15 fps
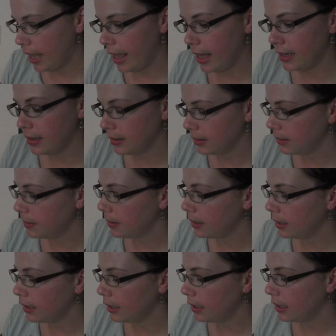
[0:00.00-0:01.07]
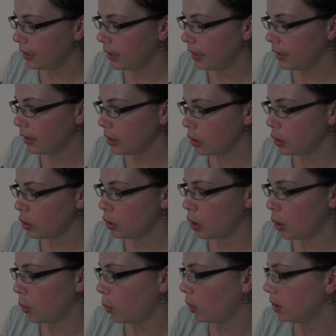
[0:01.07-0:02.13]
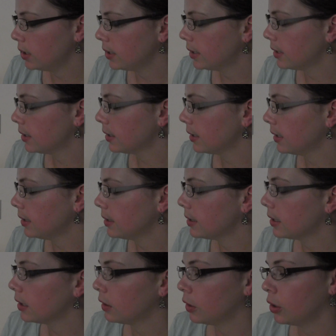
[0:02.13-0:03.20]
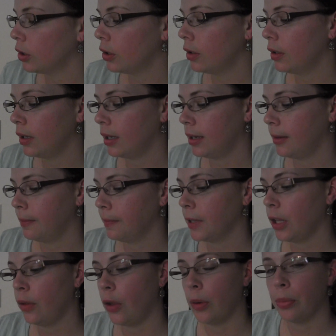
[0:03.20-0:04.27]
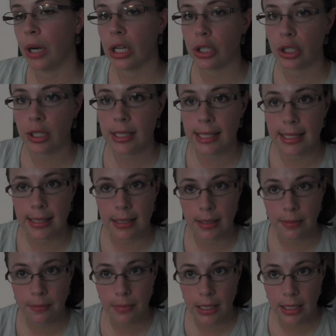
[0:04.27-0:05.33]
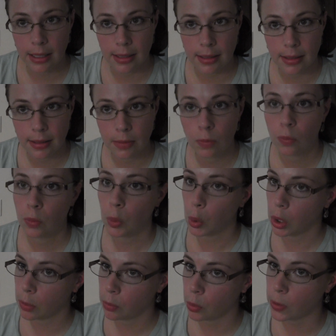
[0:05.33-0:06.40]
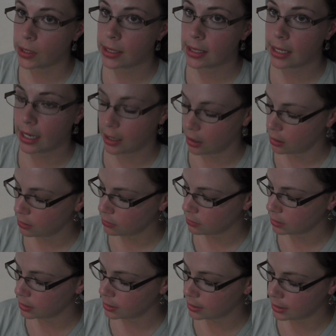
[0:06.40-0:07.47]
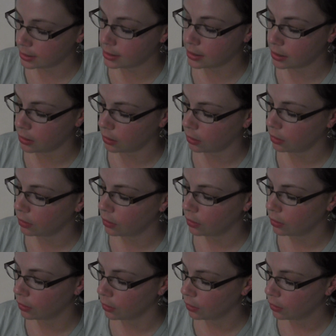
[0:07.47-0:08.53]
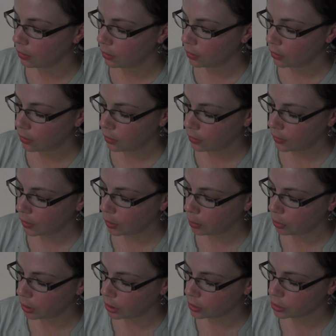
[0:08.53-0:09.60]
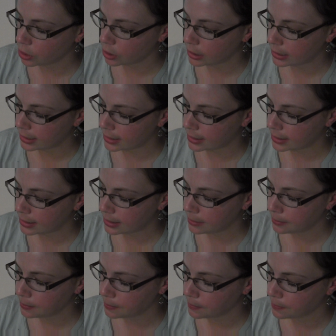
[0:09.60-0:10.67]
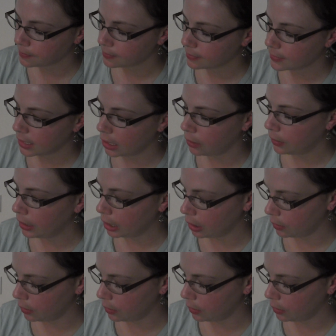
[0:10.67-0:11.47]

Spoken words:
And you know, it's considered a low pressure system because warm, moist air is considered low pressure system. Here we go,